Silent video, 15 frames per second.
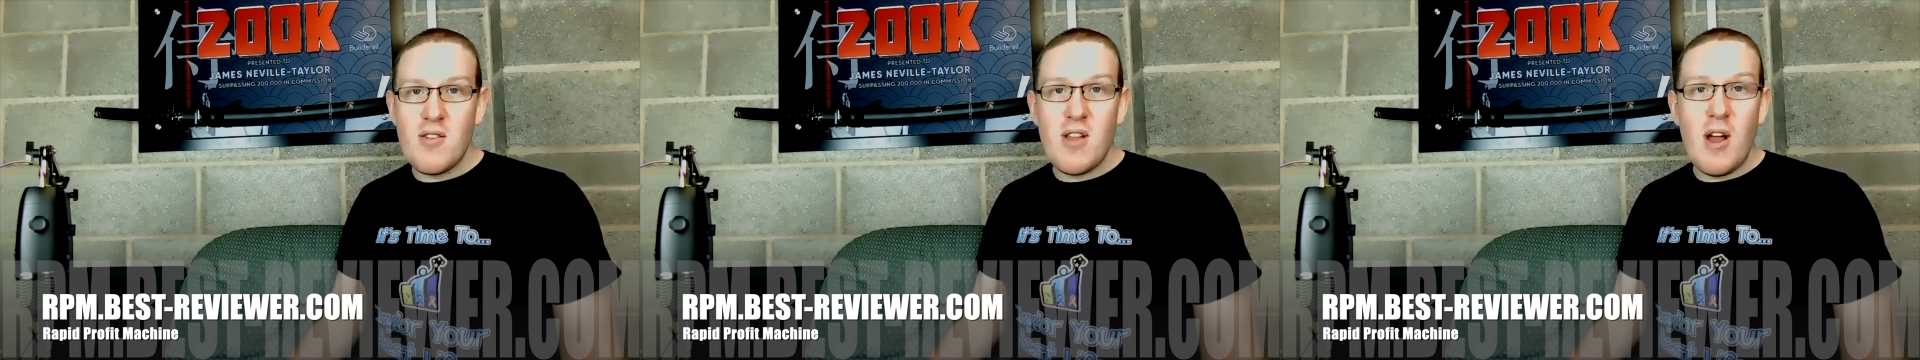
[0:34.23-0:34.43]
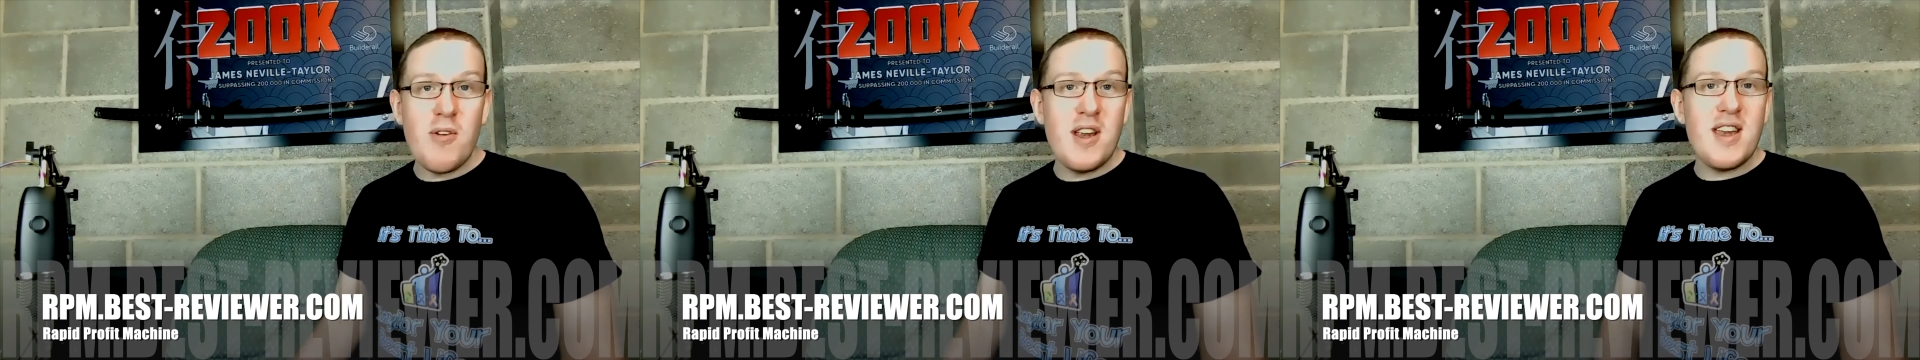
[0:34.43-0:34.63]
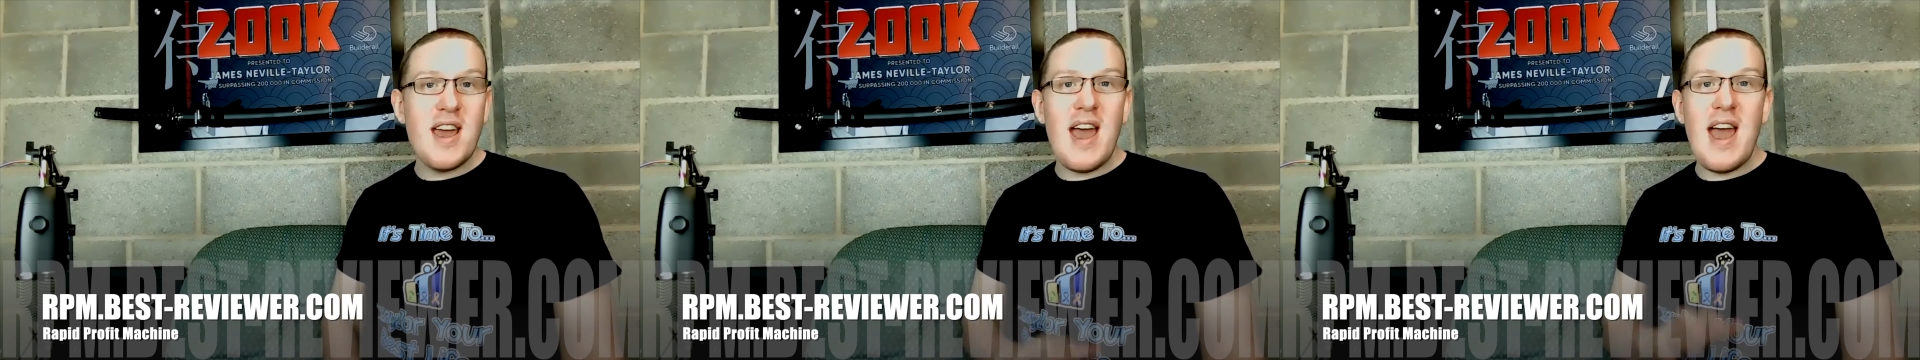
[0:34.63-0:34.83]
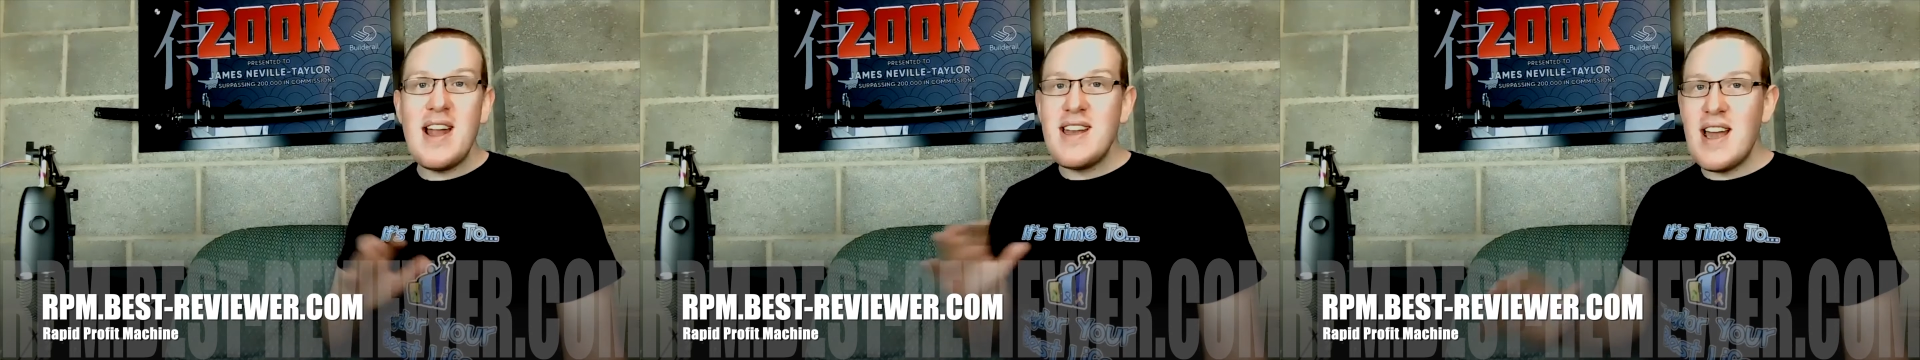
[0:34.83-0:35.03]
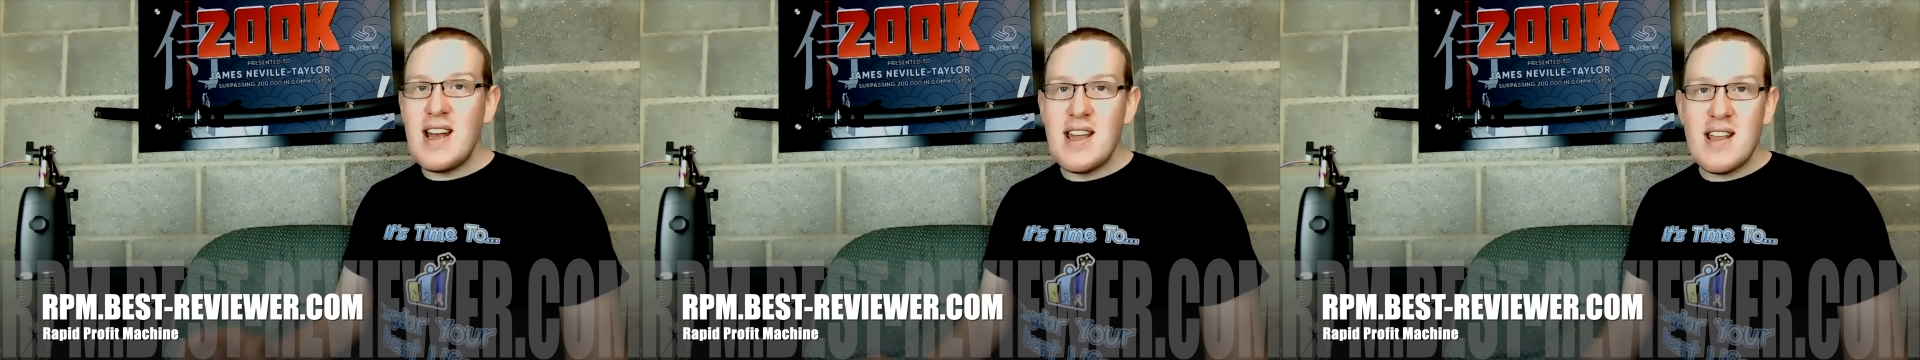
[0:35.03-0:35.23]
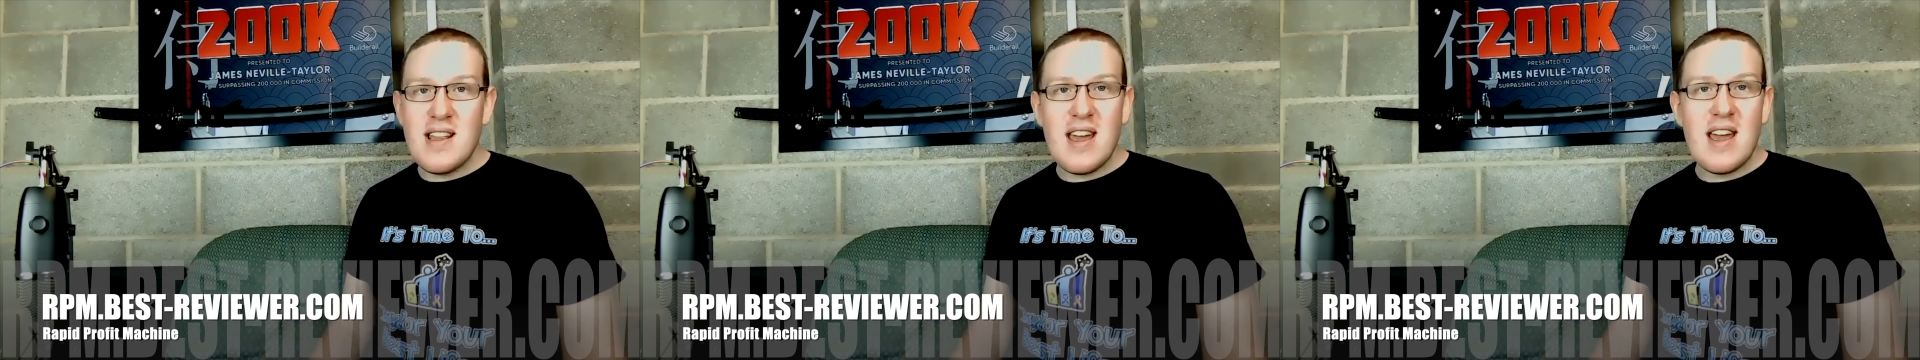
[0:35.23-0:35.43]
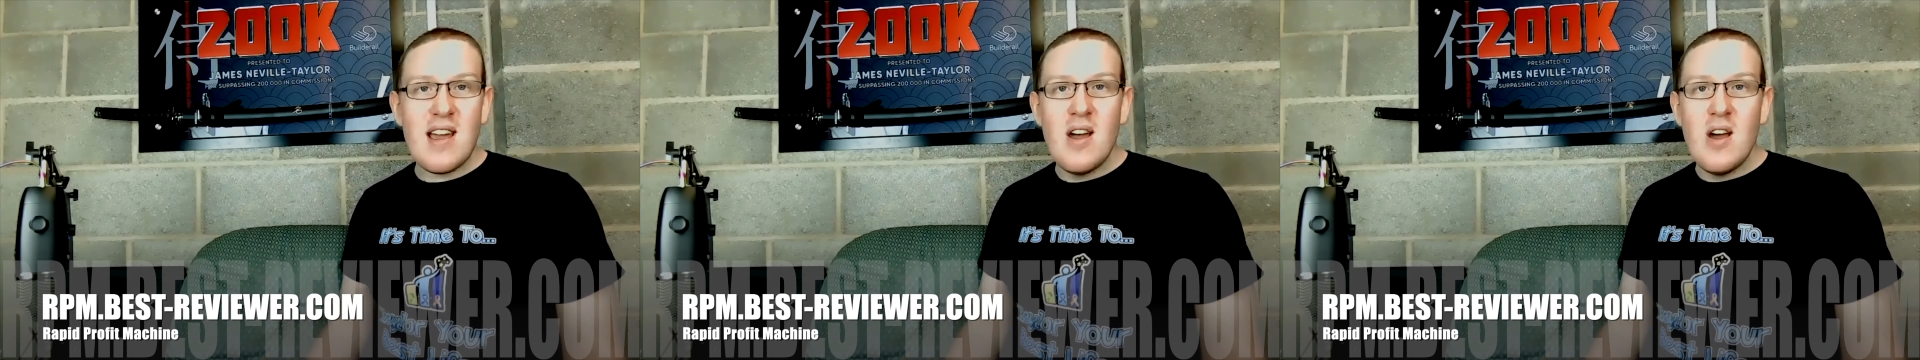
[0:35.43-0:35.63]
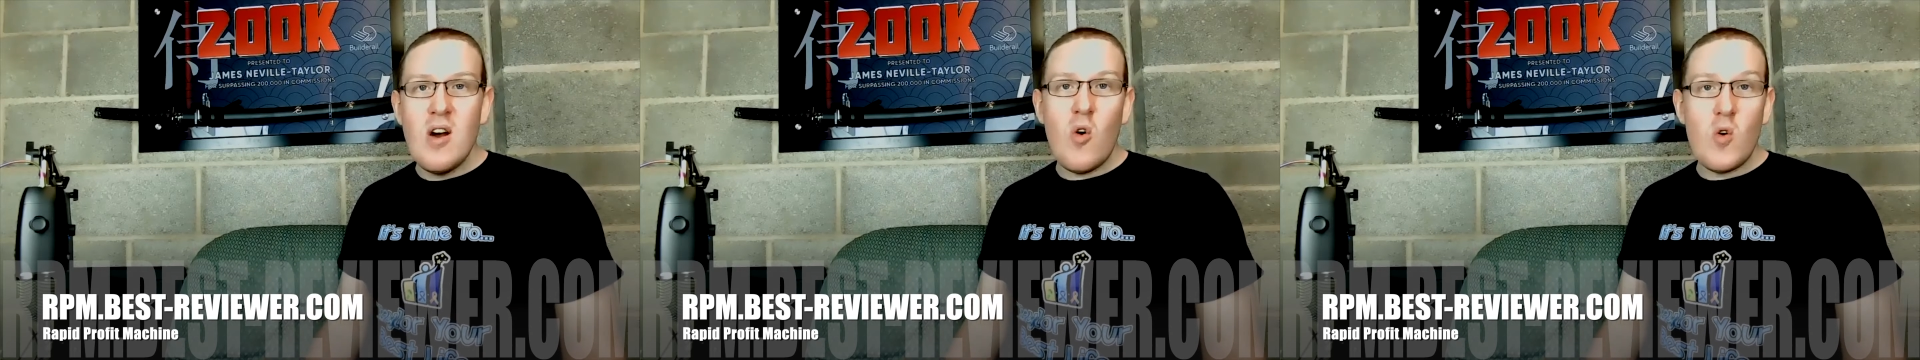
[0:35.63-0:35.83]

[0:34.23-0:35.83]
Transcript: You don't need to edit anything